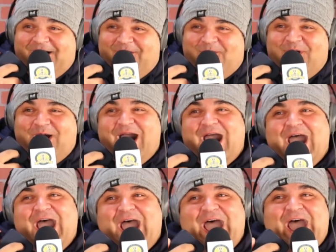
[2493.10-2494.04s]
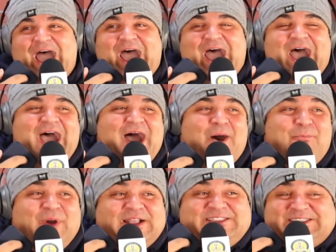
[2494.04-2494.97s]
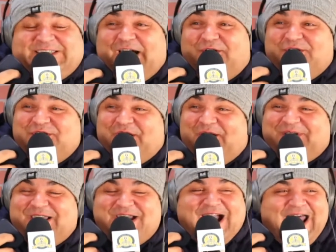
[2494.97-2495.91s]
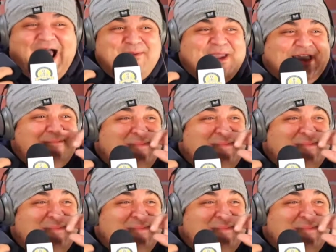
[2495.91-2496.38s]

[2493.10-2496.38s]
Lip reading: Wow. But still, come